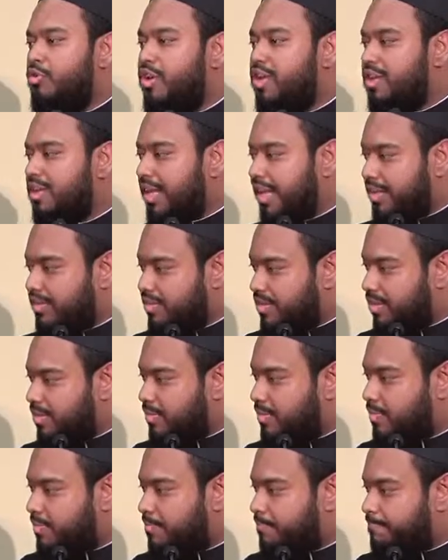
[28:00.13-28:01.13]
realize it,
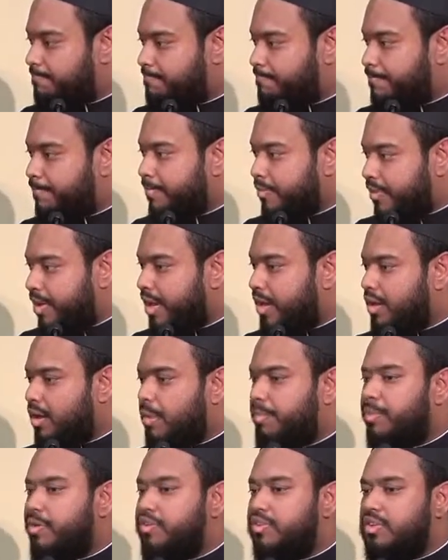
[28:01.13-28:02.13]
right? A
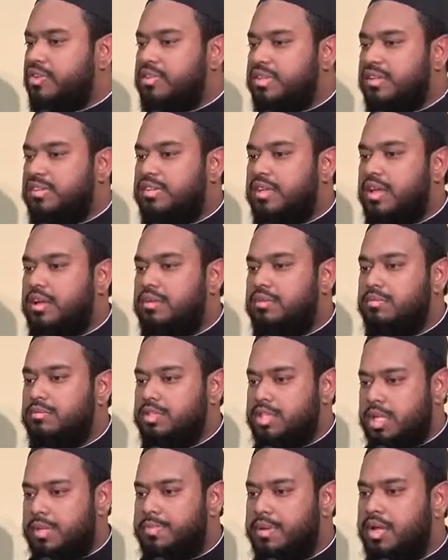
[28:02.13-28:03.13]
person does
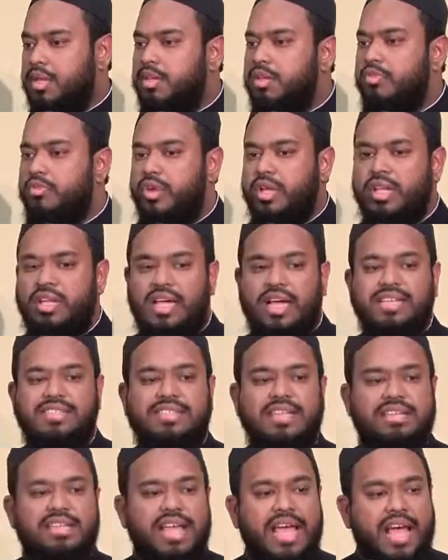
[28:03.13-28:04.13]
not typically realize
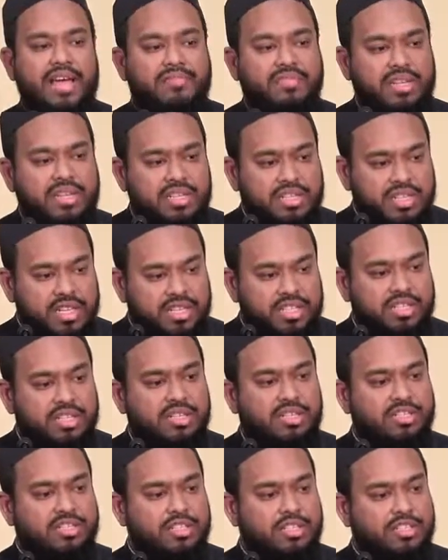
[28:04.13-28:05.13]
that they have an
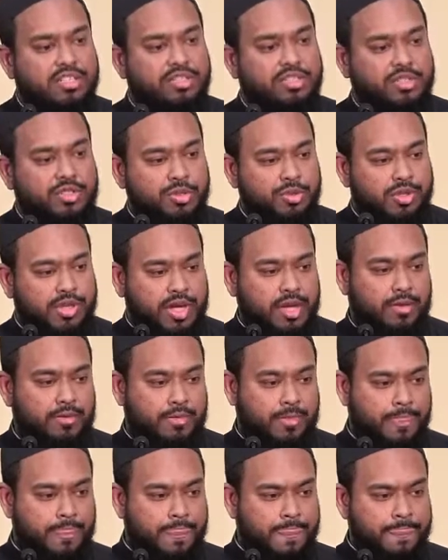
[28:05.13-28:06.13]
addiction until it's too late.
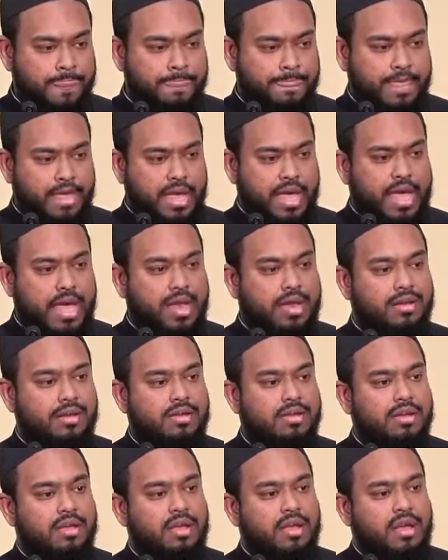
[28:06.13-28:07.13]
And
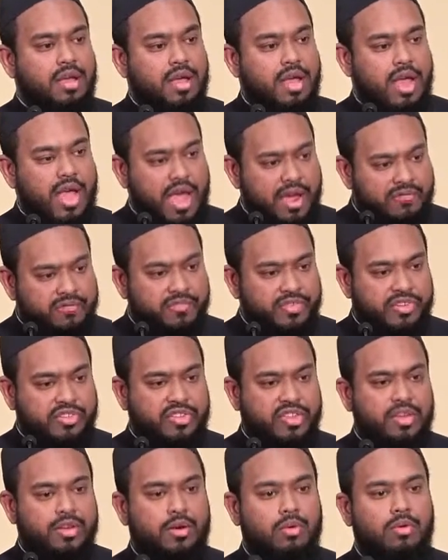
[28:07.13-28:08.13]
every
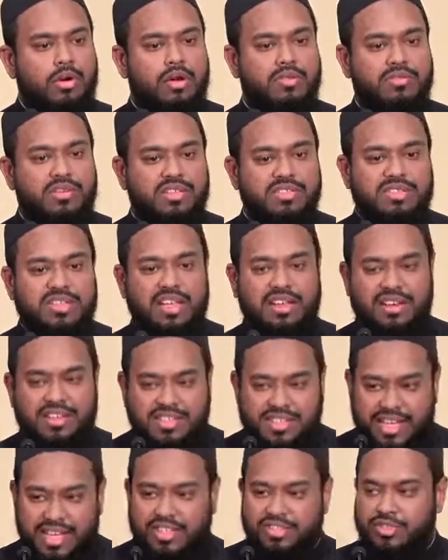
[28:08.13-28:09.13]
single one of us can
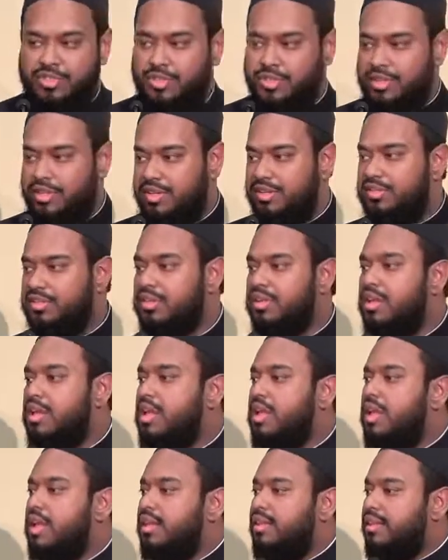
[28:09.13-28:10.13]
attest to this,
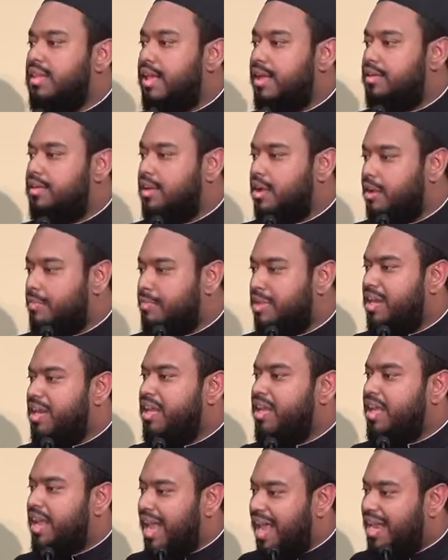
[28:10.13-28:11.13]
that
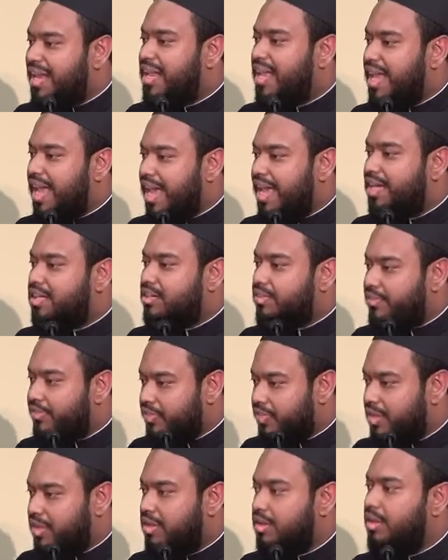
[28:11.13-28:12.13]
committing any act of
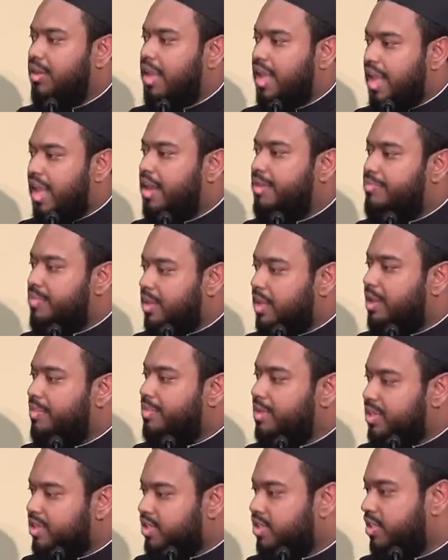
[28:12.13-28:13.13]
sin can become
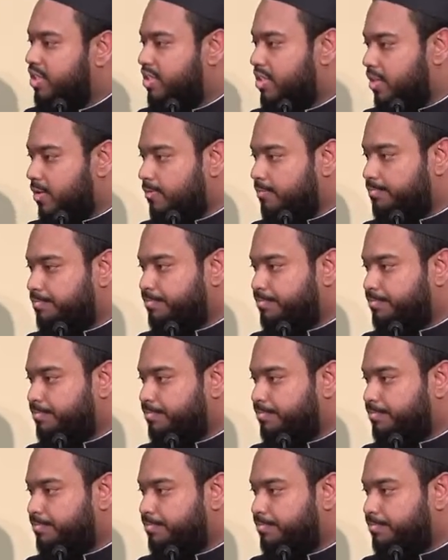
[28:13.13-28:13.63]
an addiction.